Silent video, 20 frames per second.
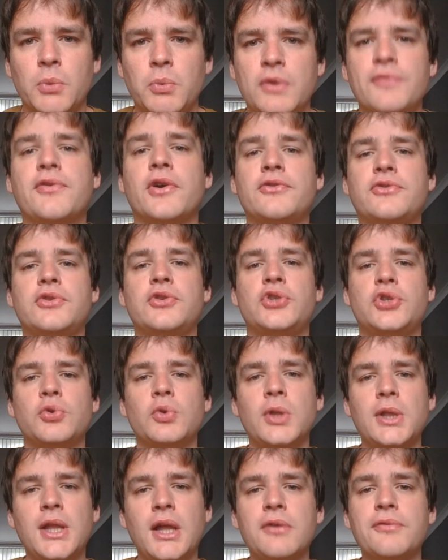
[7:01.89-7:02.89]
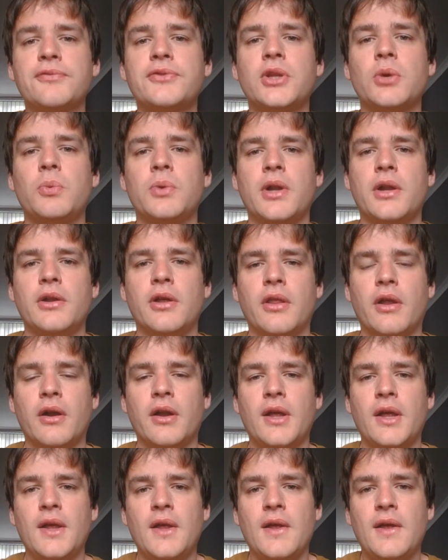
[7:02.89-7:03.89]
We've had to show love to one another
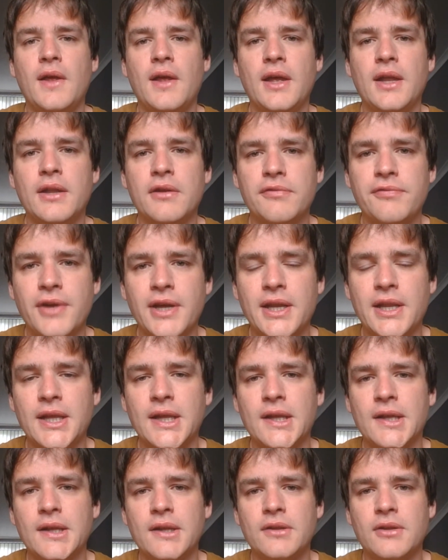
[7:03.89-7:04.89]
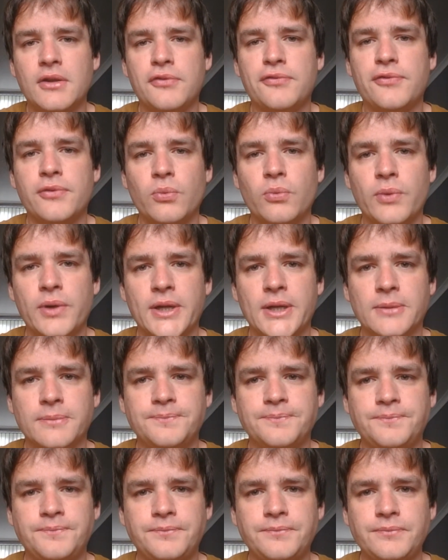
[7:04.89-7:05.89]
in a very different way.
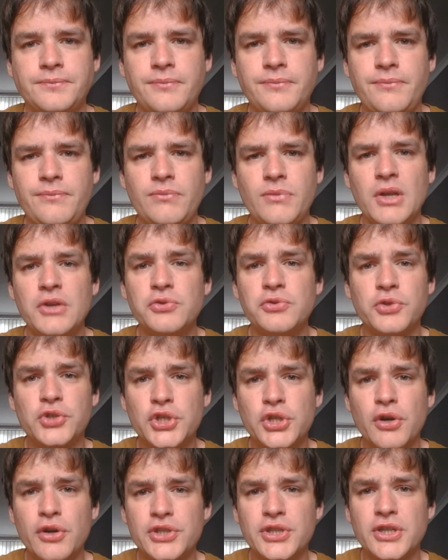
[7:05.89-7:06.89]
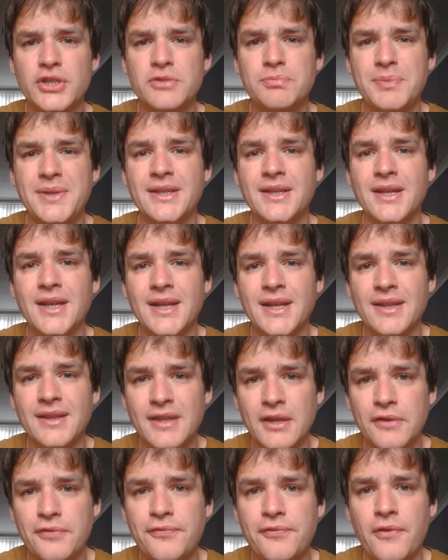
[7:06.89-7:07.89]
So church has been
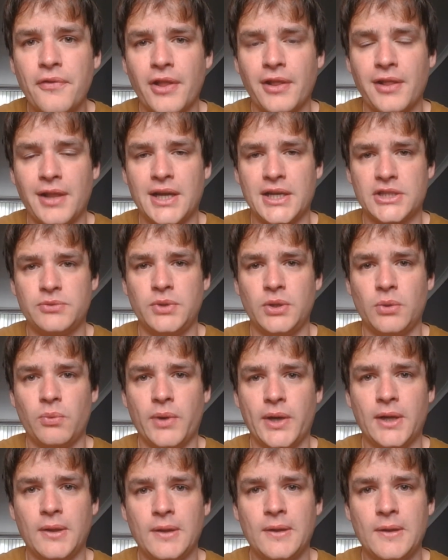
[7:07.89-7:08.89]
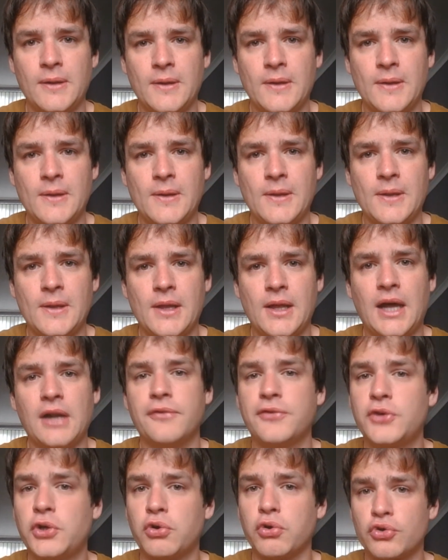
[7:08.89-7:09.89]
different the last wee while. And
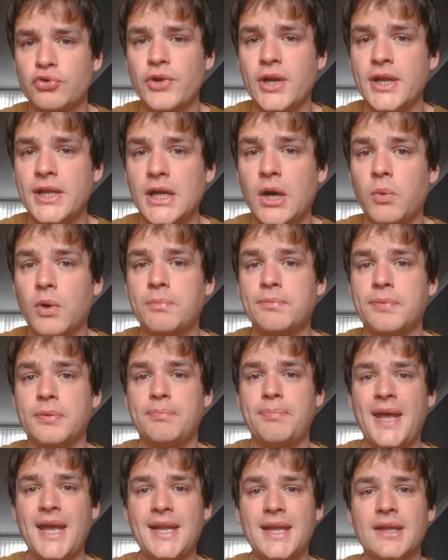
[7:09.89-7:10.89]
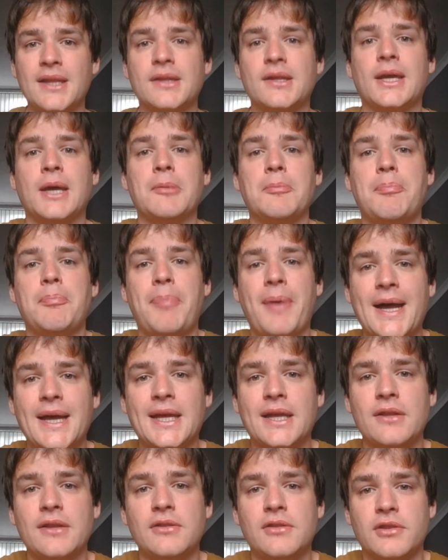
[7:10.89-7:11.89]
of course, right now we're preparing to get
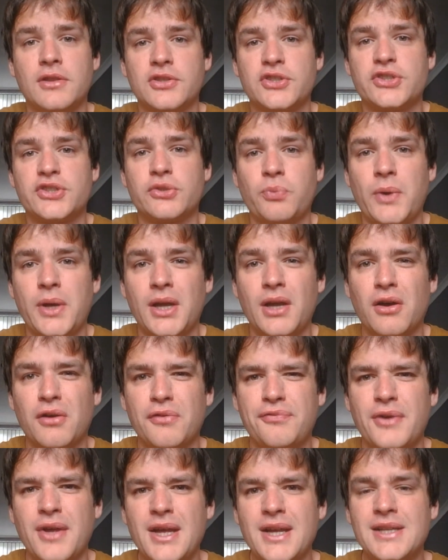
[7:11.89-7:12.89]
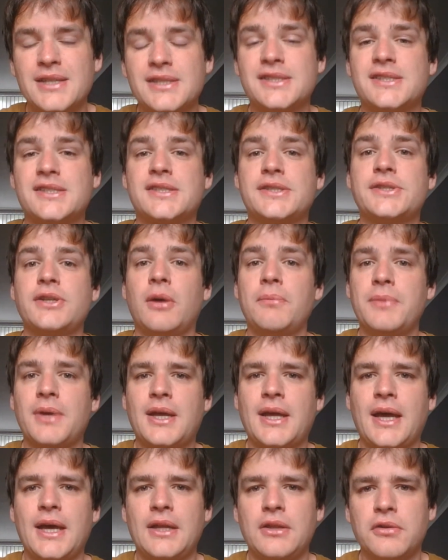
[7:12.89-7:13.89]
back into the swing of some
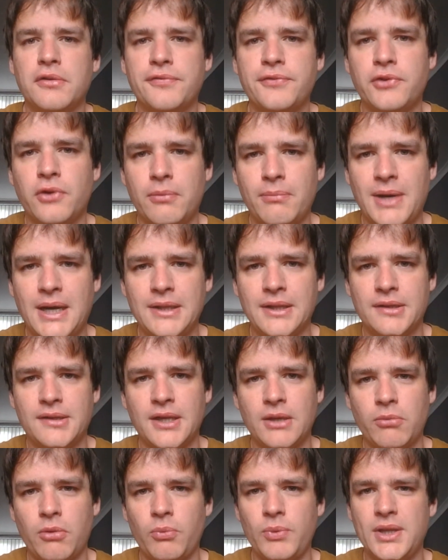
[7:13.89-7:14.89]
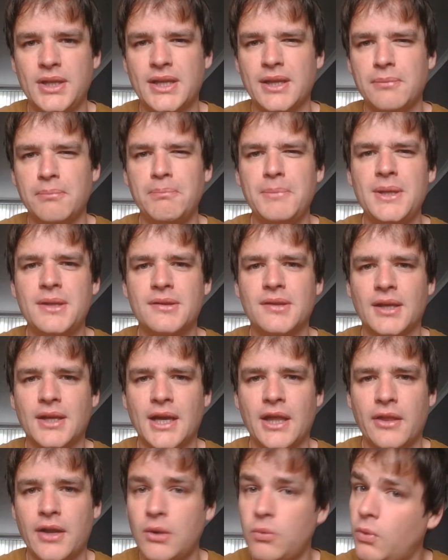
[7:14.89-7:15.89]
kind of normality where we can meet
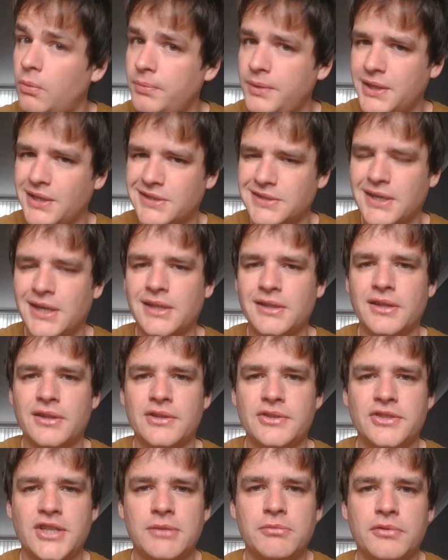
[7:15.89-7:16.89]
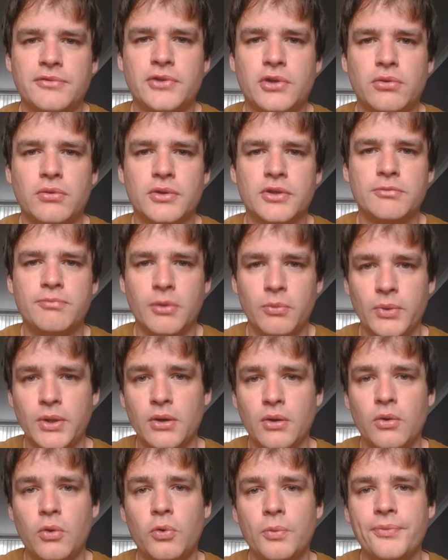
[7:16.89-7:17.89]
together. It won't be exactly the same, of course, but we
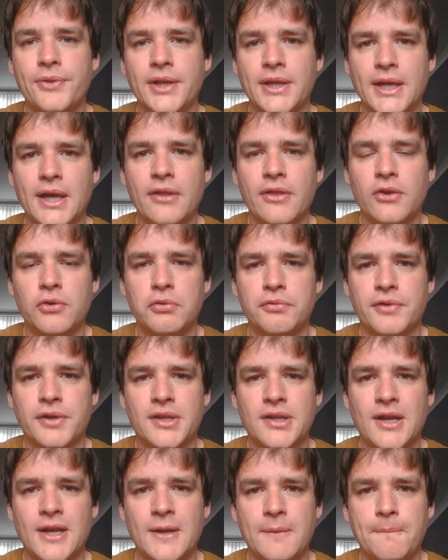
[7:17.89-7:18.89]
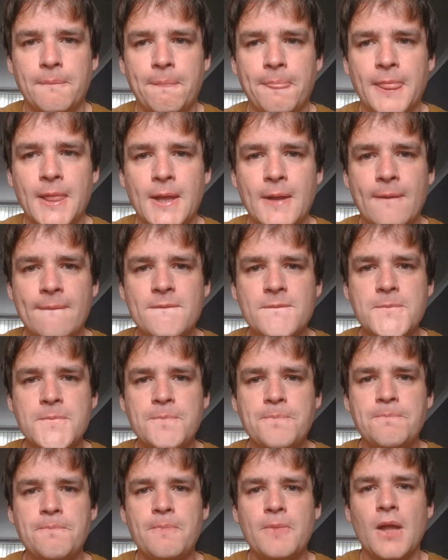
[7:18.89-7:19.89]
hope to get there over time.
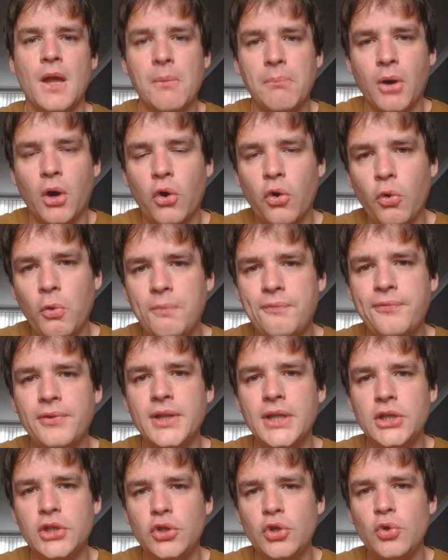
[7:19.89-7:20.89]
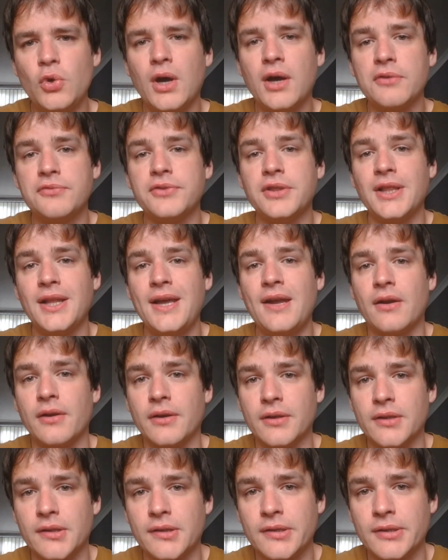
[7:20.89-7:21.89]
But hopefully you have
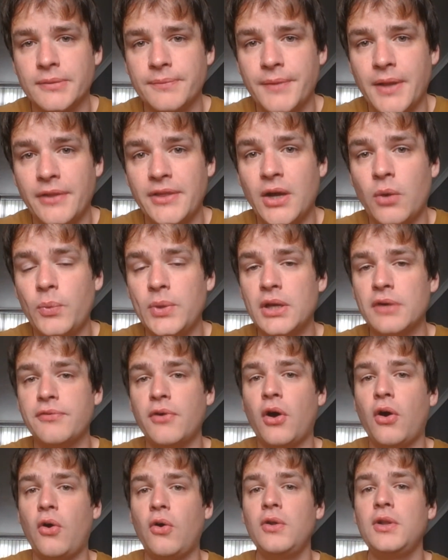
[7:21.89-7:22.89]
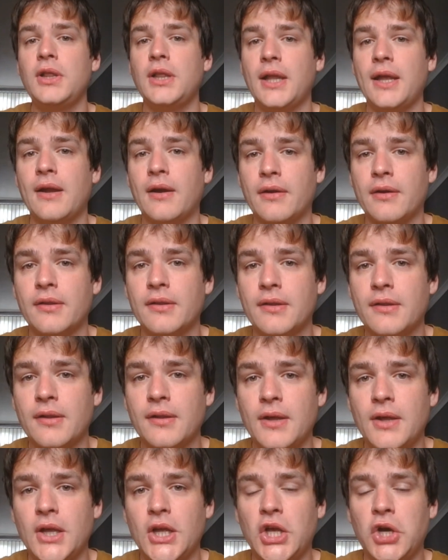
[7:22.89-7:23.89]
learned, and that we have all learned
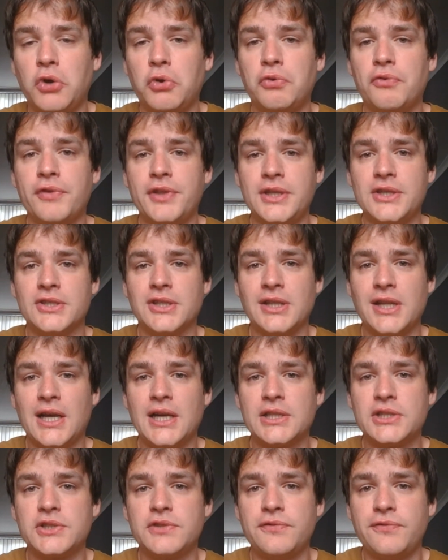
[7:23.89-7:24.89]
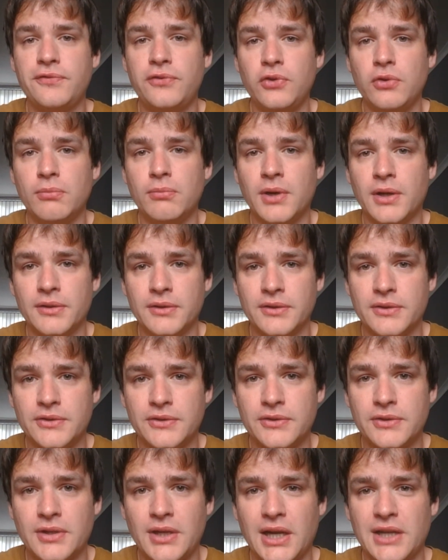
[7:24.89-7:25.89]
over these last few
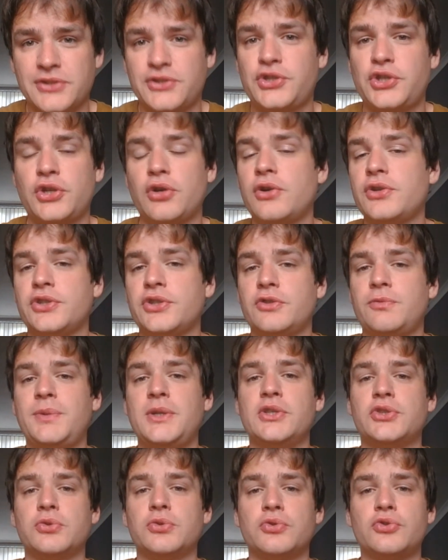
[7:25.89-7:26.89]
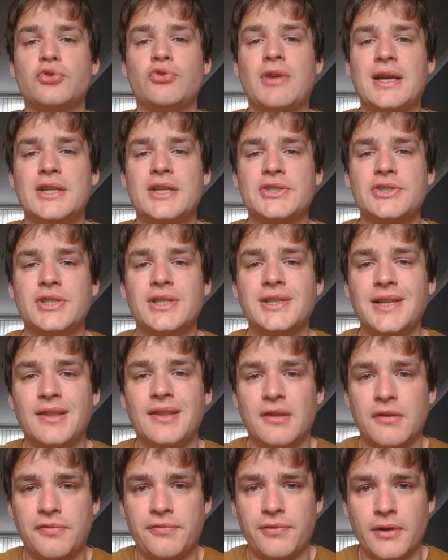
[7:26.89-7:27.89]
months, as church has been so drastically
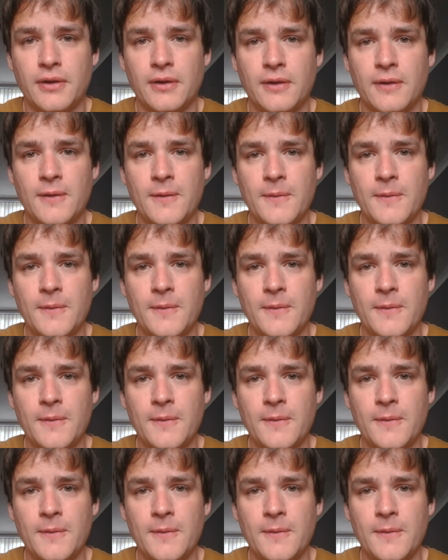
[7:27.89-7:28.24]
different,